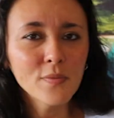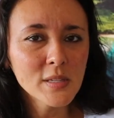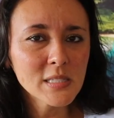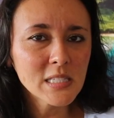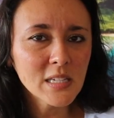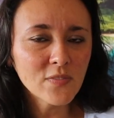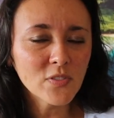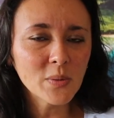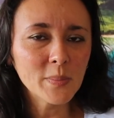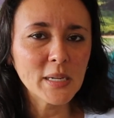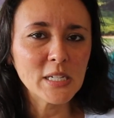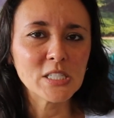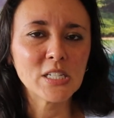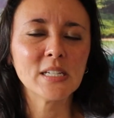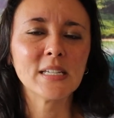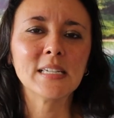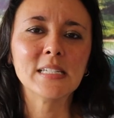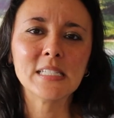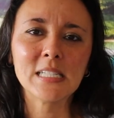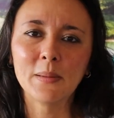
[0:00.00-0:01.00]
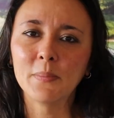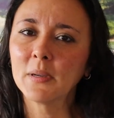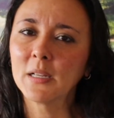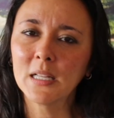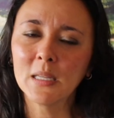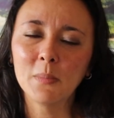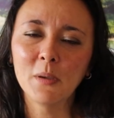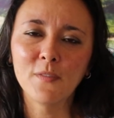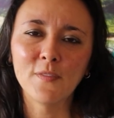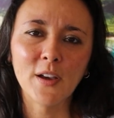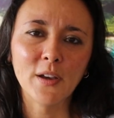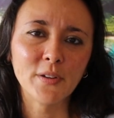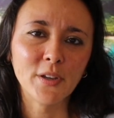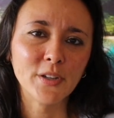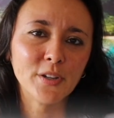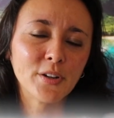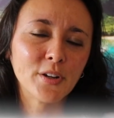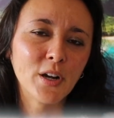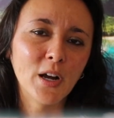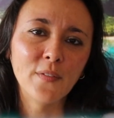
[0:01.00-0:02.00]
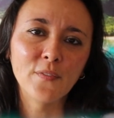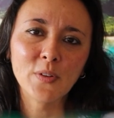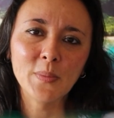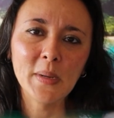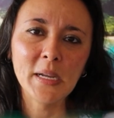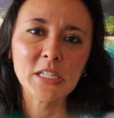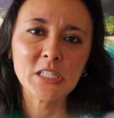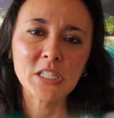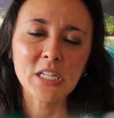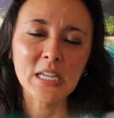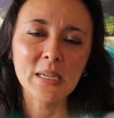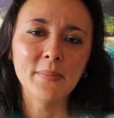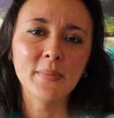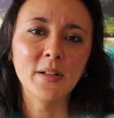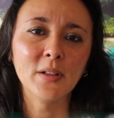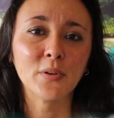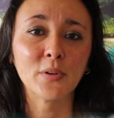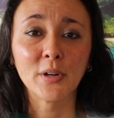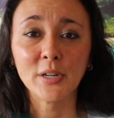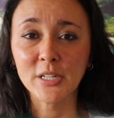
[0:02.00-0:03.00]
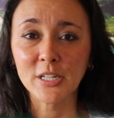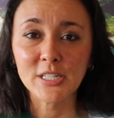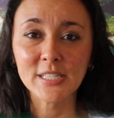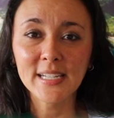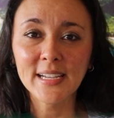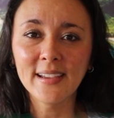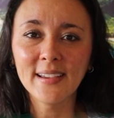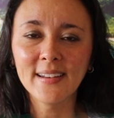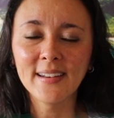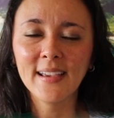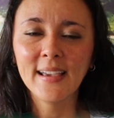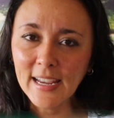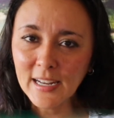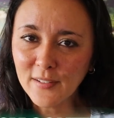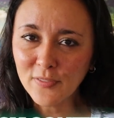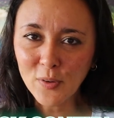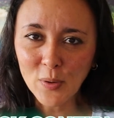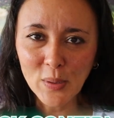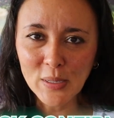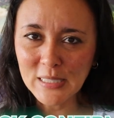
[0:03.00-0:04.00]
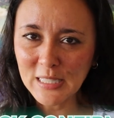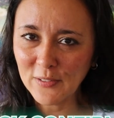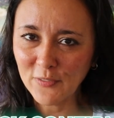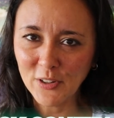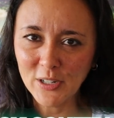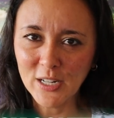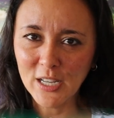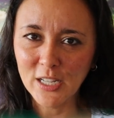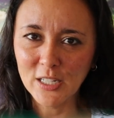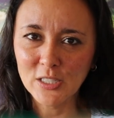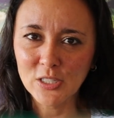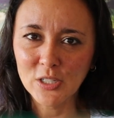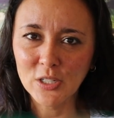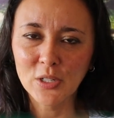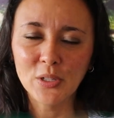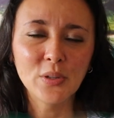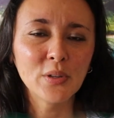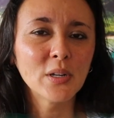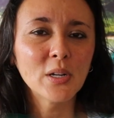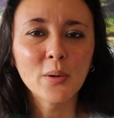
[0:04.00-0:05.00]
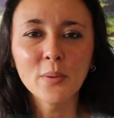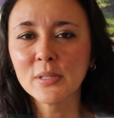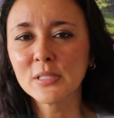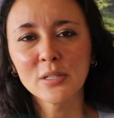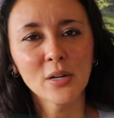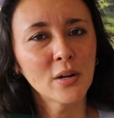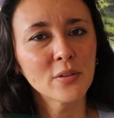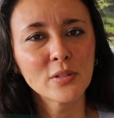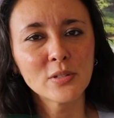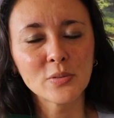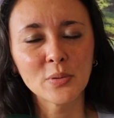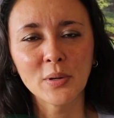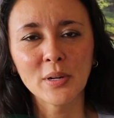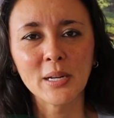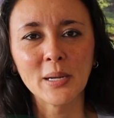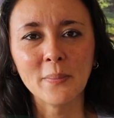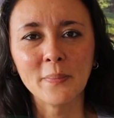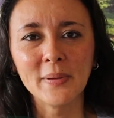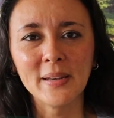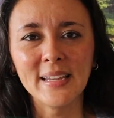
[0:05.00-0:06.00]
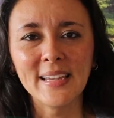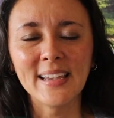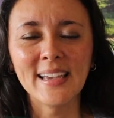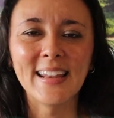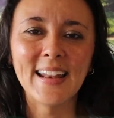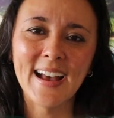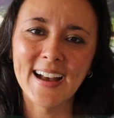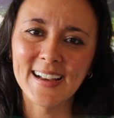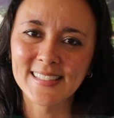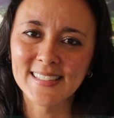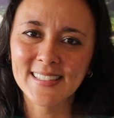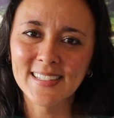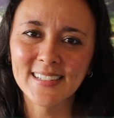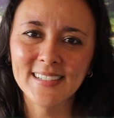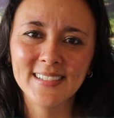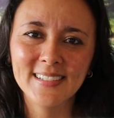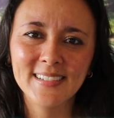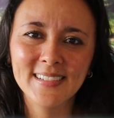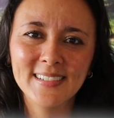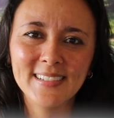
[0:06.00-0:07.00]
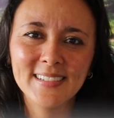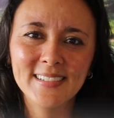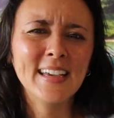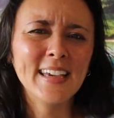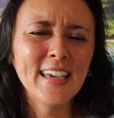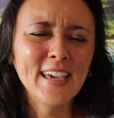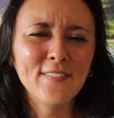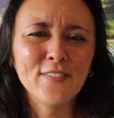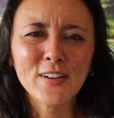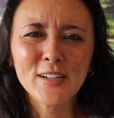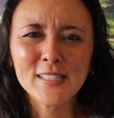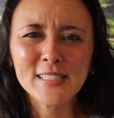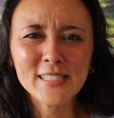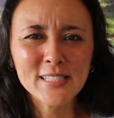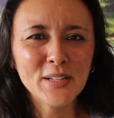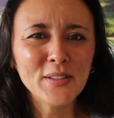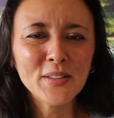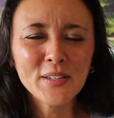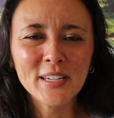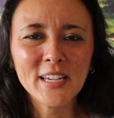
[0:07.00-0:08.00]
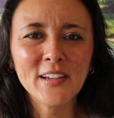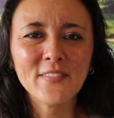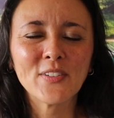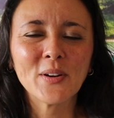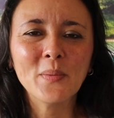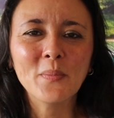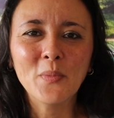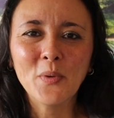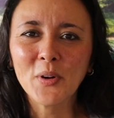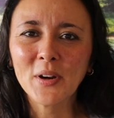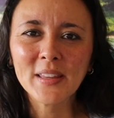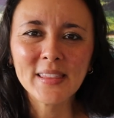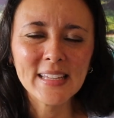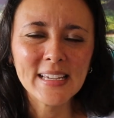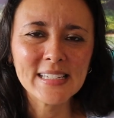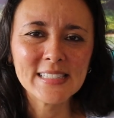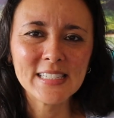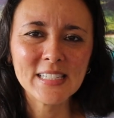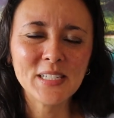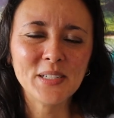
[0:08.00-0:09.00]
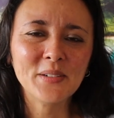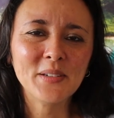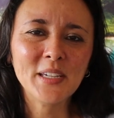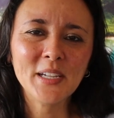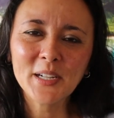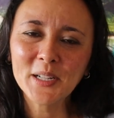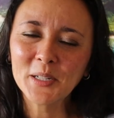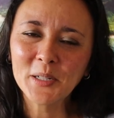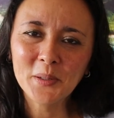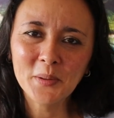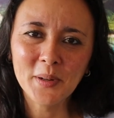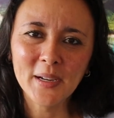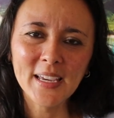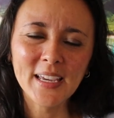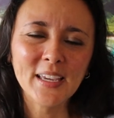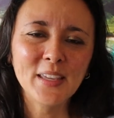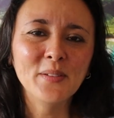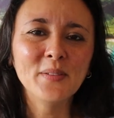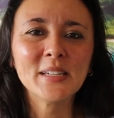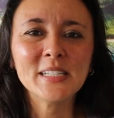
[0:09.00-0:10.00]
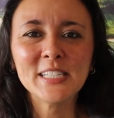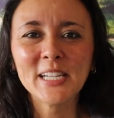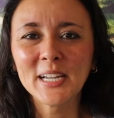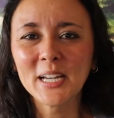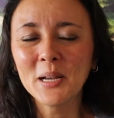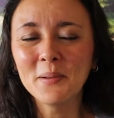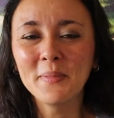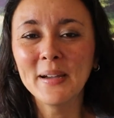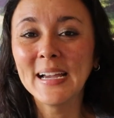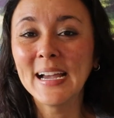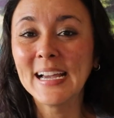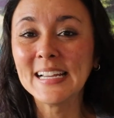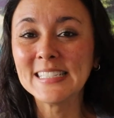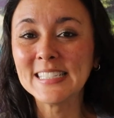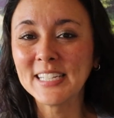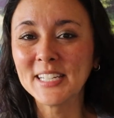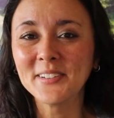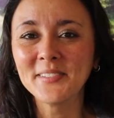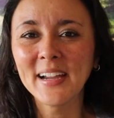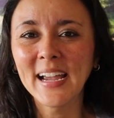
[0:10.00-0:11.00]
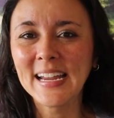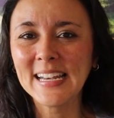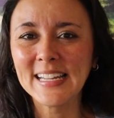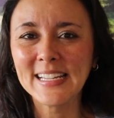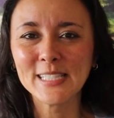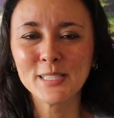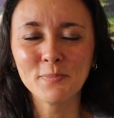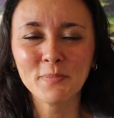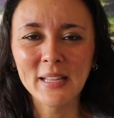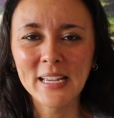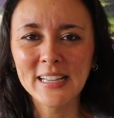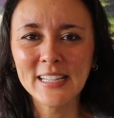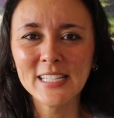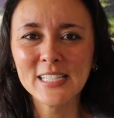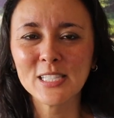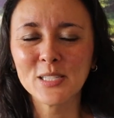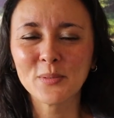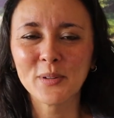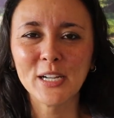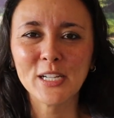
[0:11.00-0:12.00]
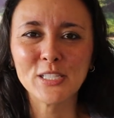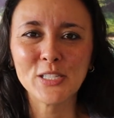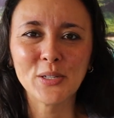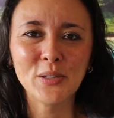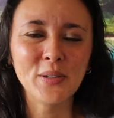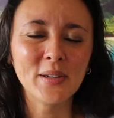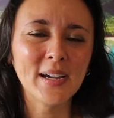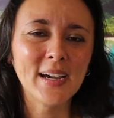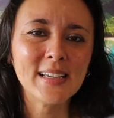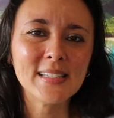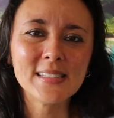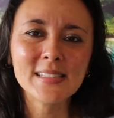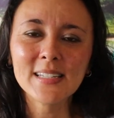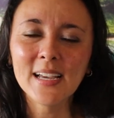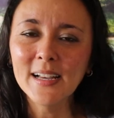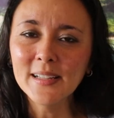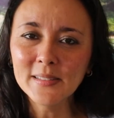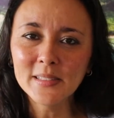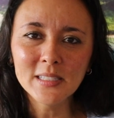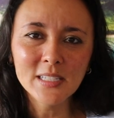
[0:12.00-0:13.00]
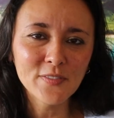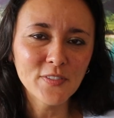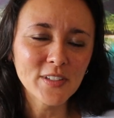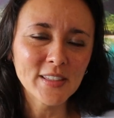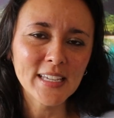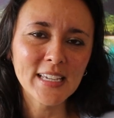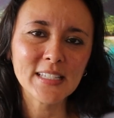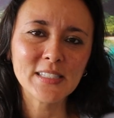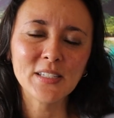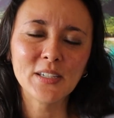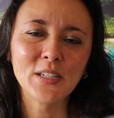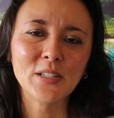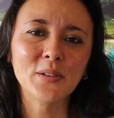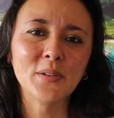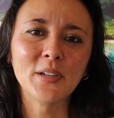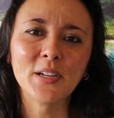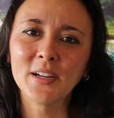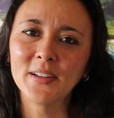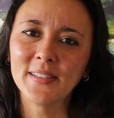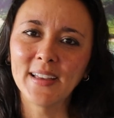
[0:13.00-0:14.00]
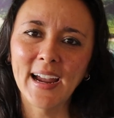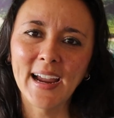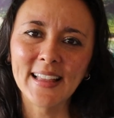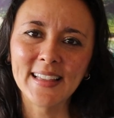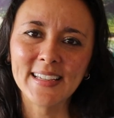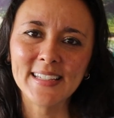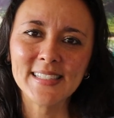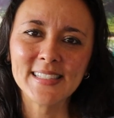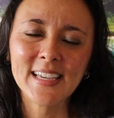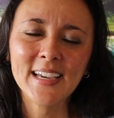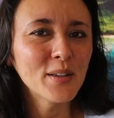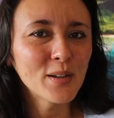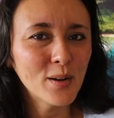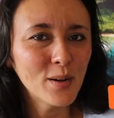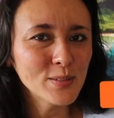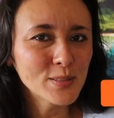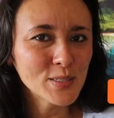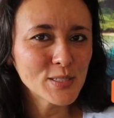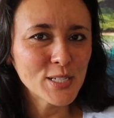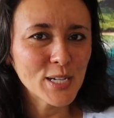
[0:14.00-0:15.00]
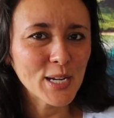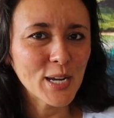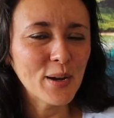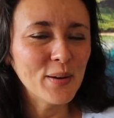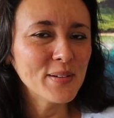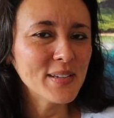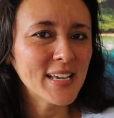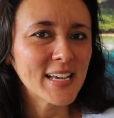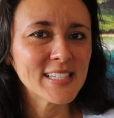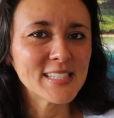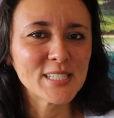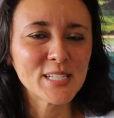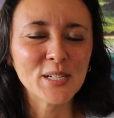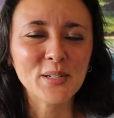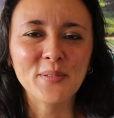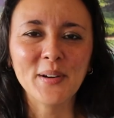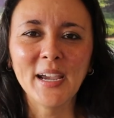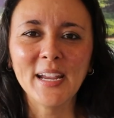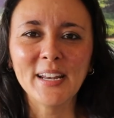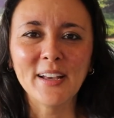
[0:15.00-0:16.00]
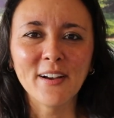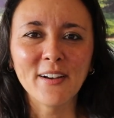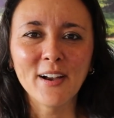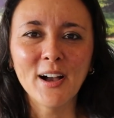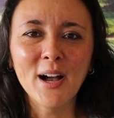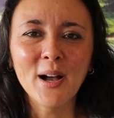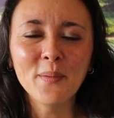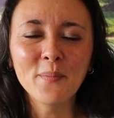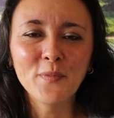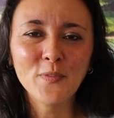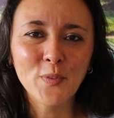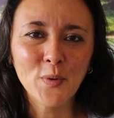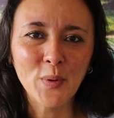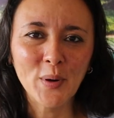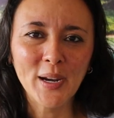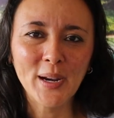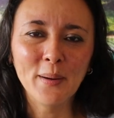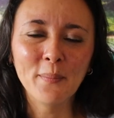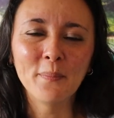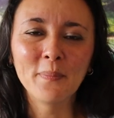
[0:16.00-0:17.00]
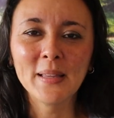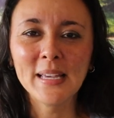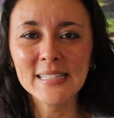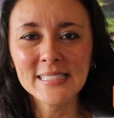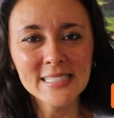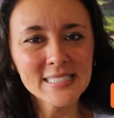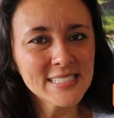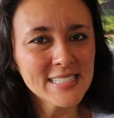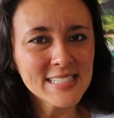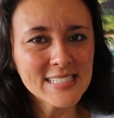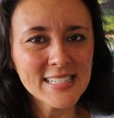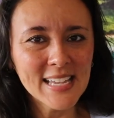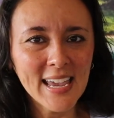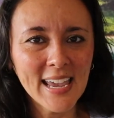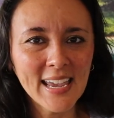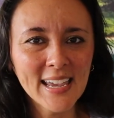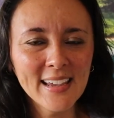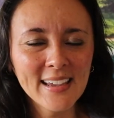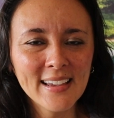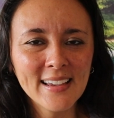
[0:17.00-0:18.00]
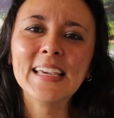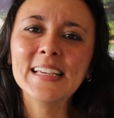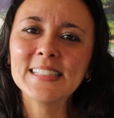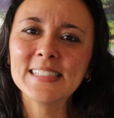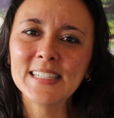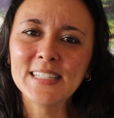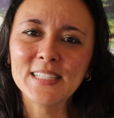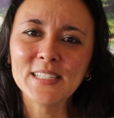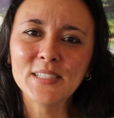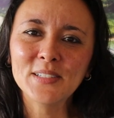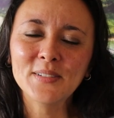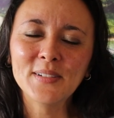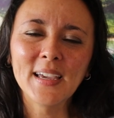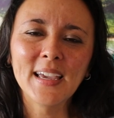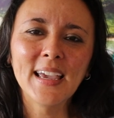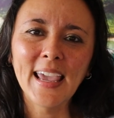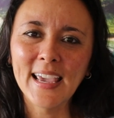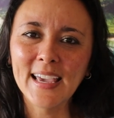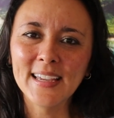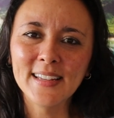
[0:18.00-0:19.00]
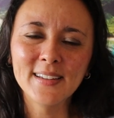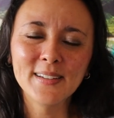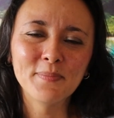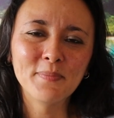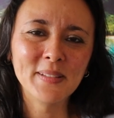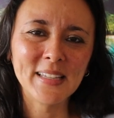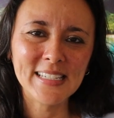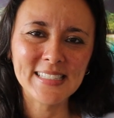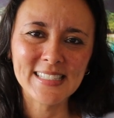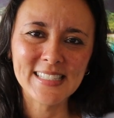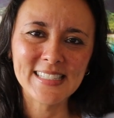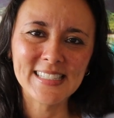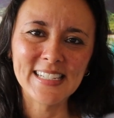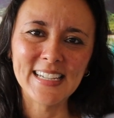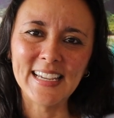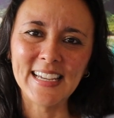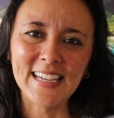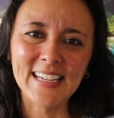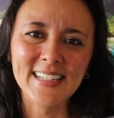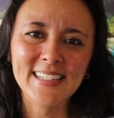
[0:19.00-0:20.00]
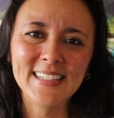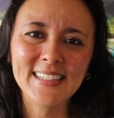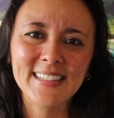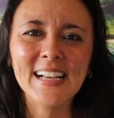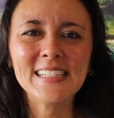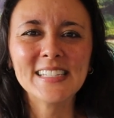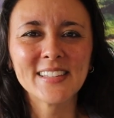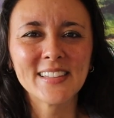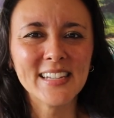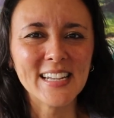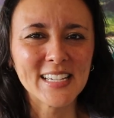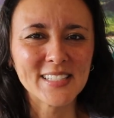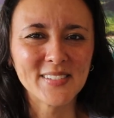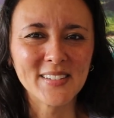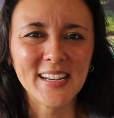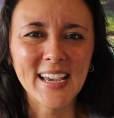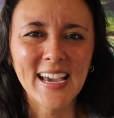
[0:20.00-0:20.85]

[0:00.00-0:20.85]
this information can typically be found on your confirmation email or on your ticket. And of course, if you're not sure, you can always call the tour company and ask. If you're still looking for more things to do here in Hawaii, you can check out my itinerary ideas playlist where I show you guys tons of different things you can do here on the islands. You can also check out yes2hawaii.com for places to stay, things to do, and places to eat. Until the next one,